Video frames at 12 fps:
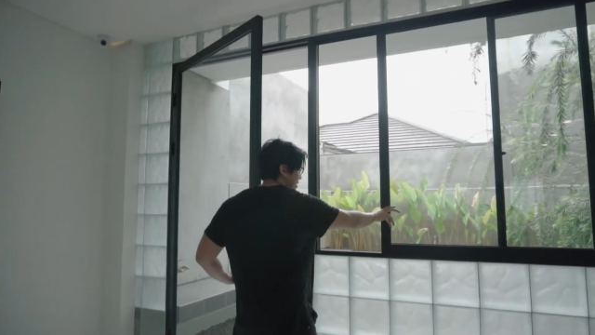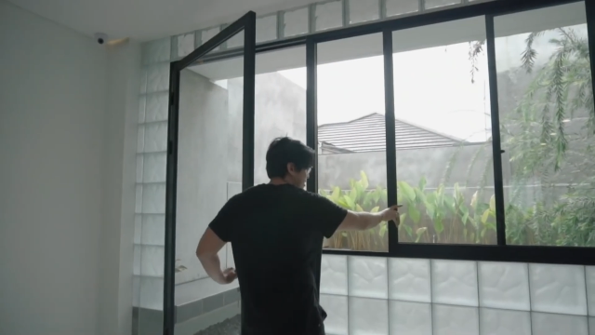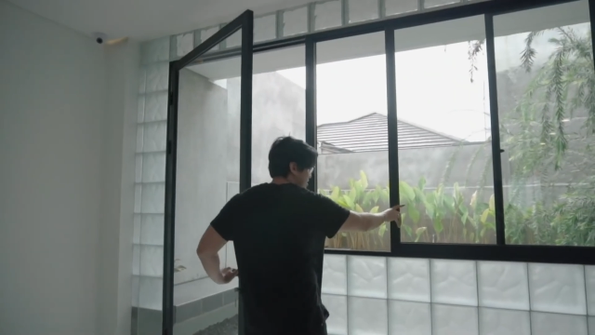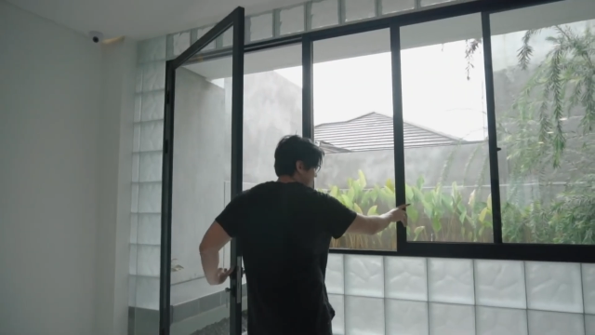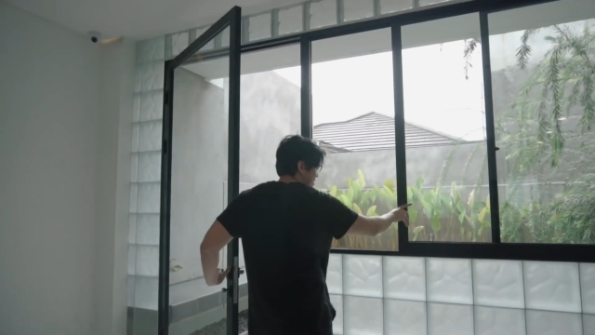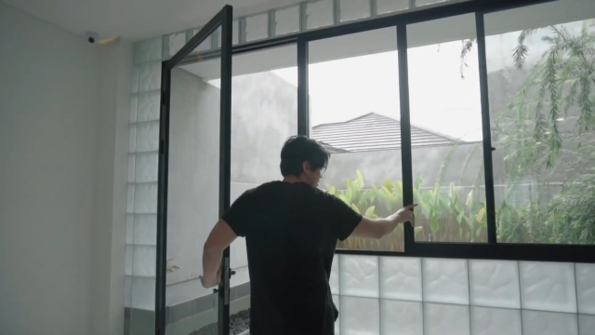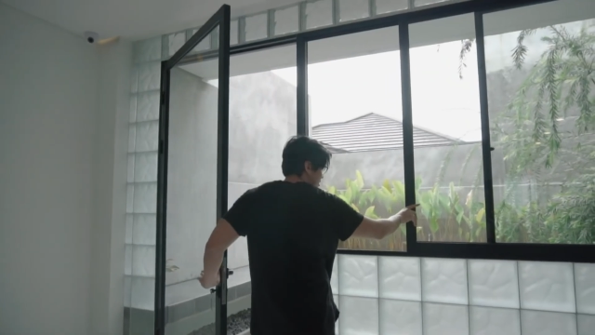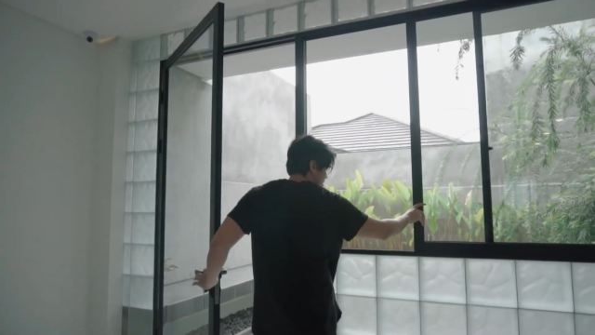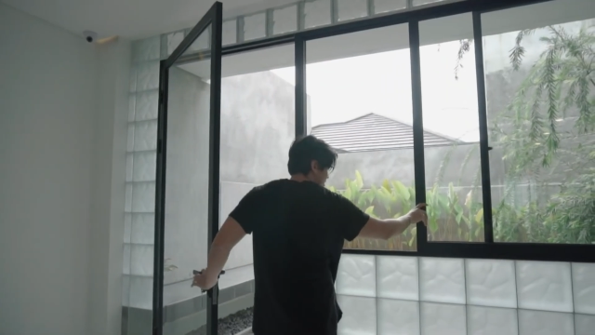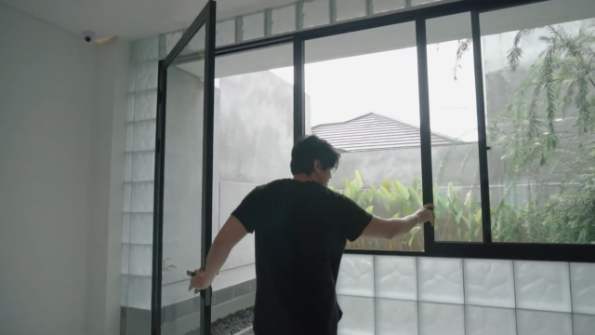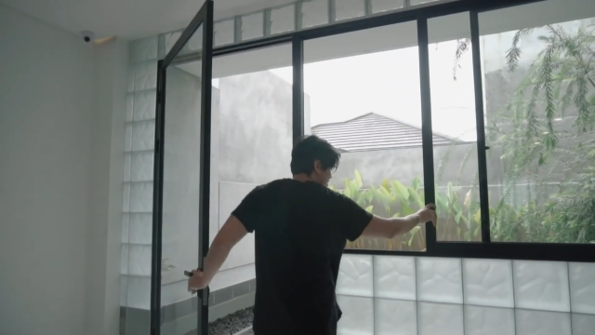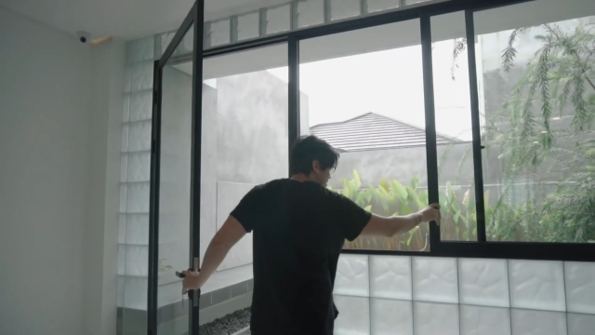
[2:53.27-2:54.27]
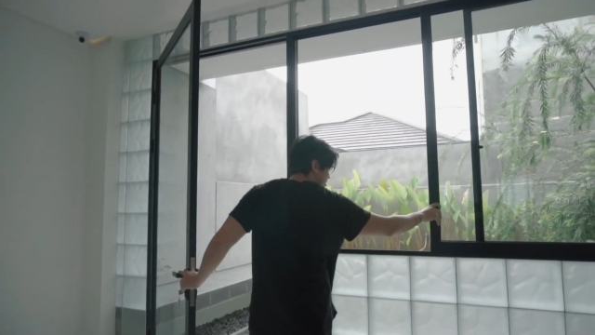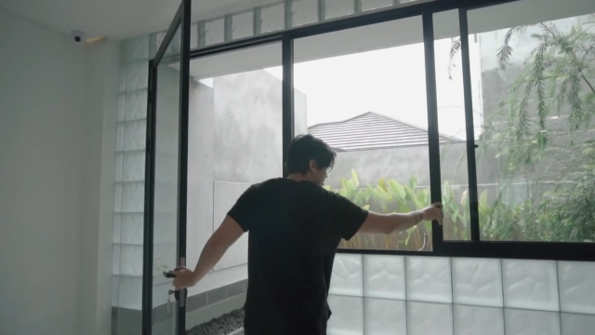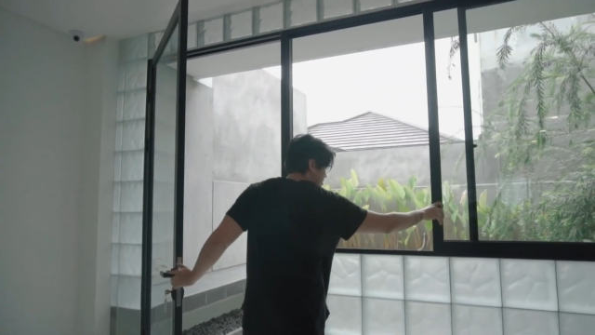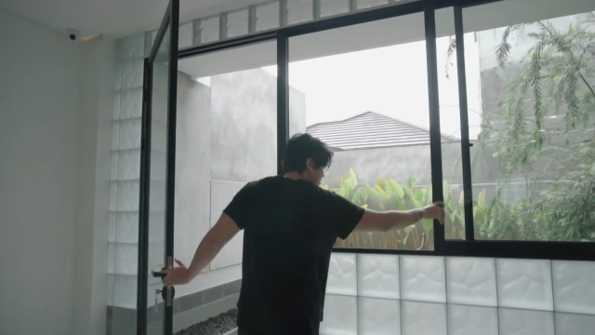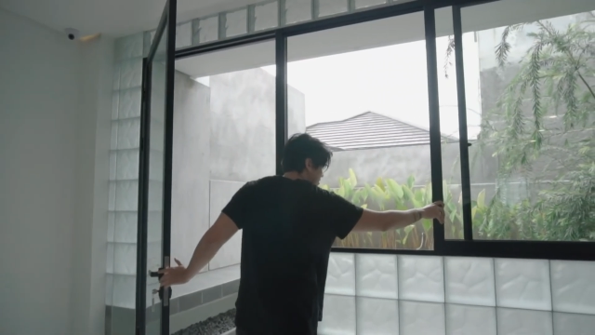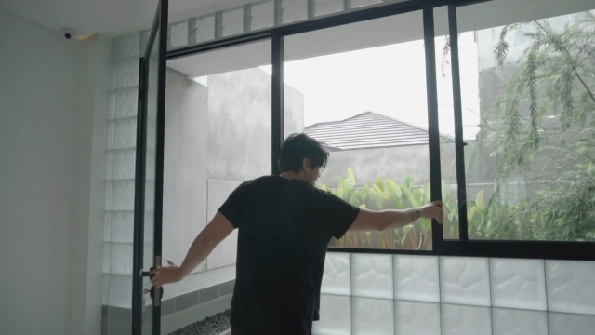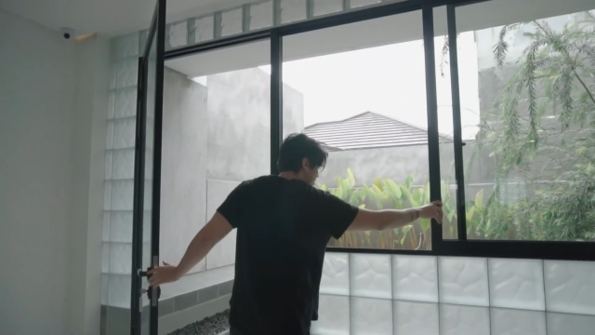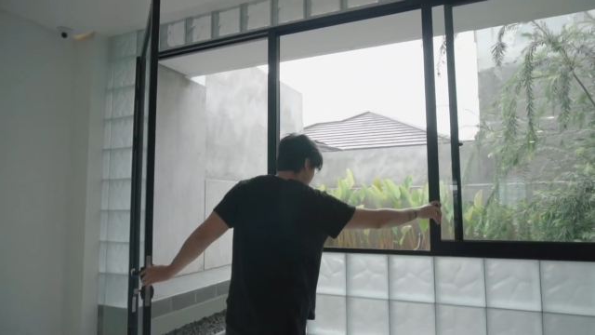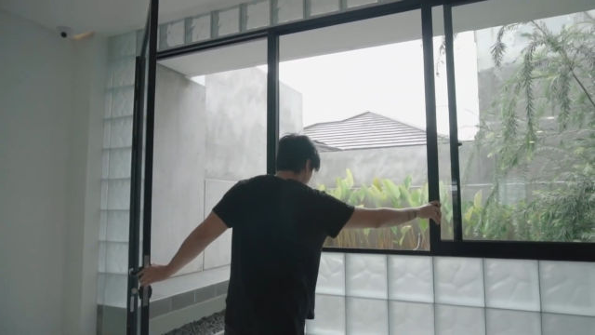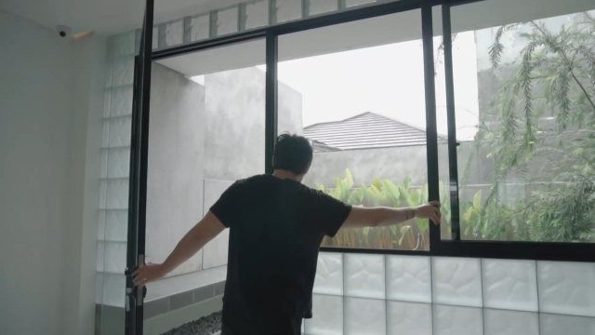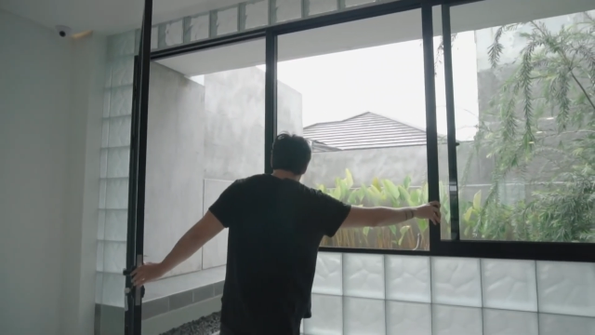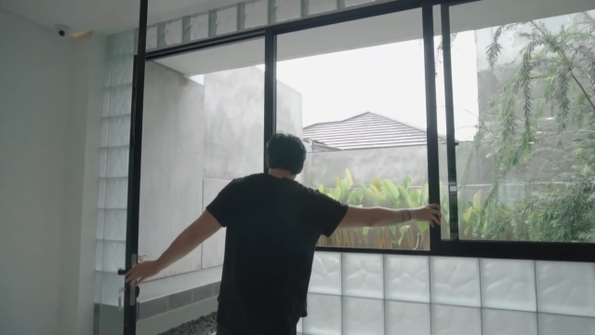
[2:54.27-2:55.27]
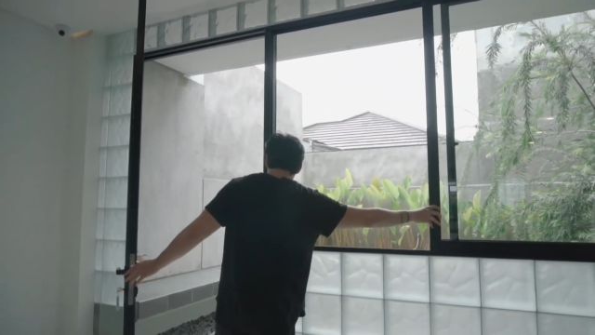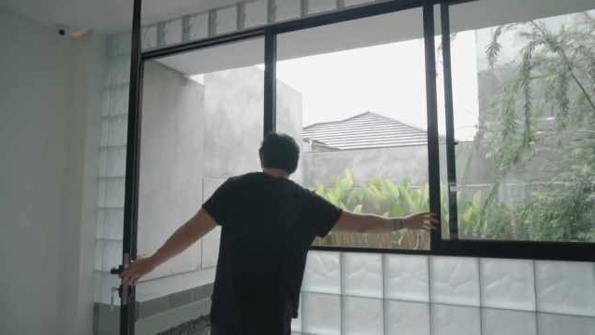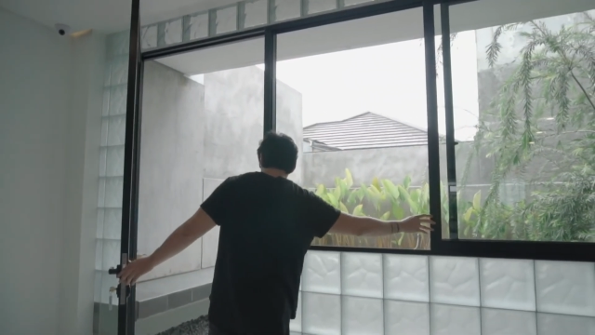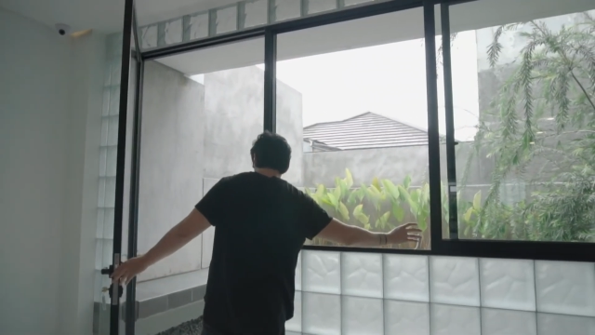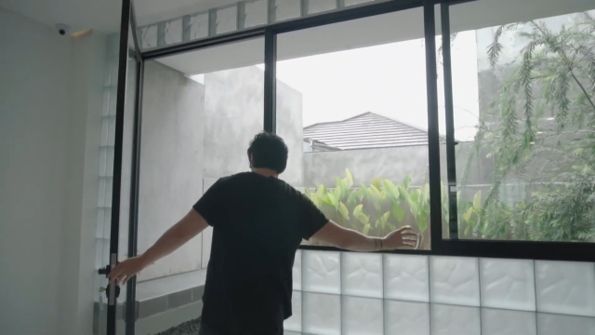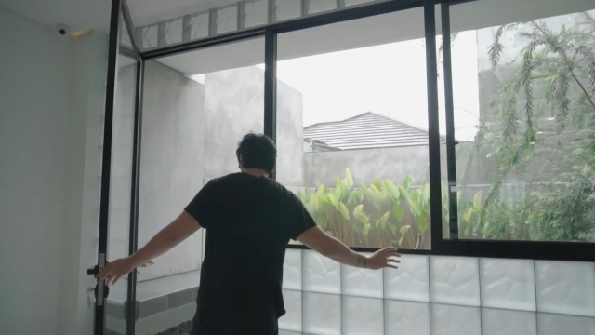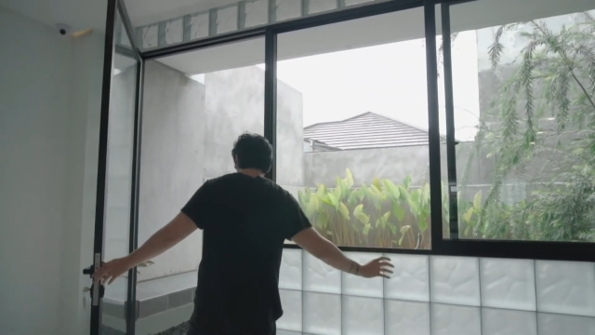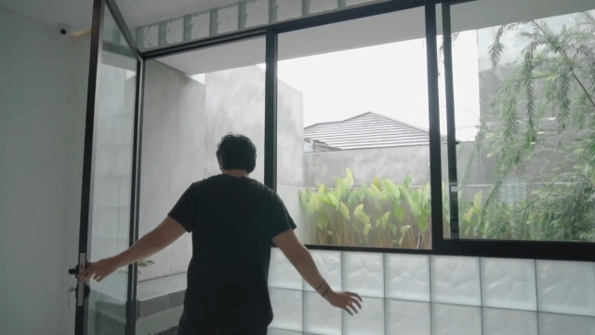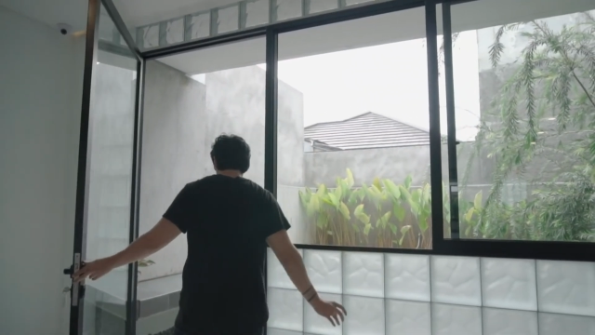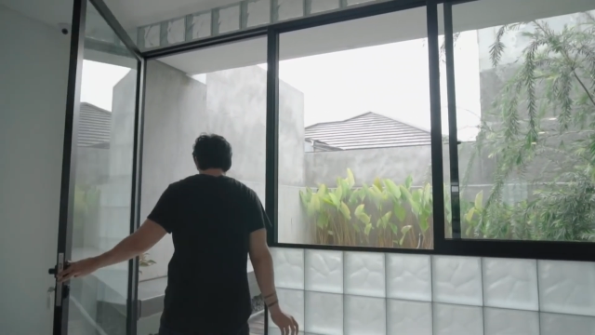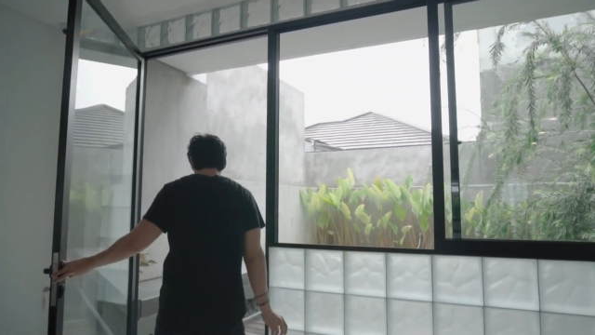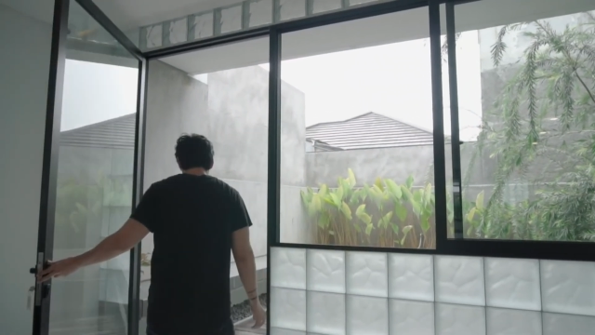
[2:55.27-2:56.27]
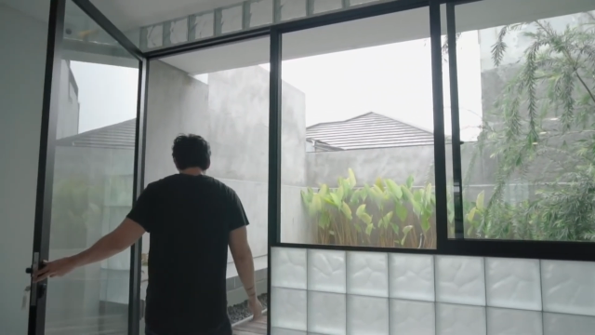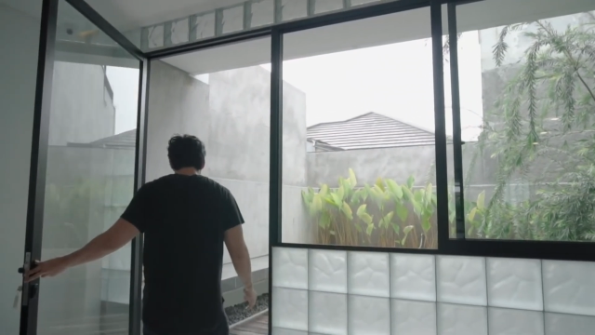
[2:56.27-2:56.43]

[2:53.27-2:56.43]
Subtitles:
Nobody's mouth can be seen.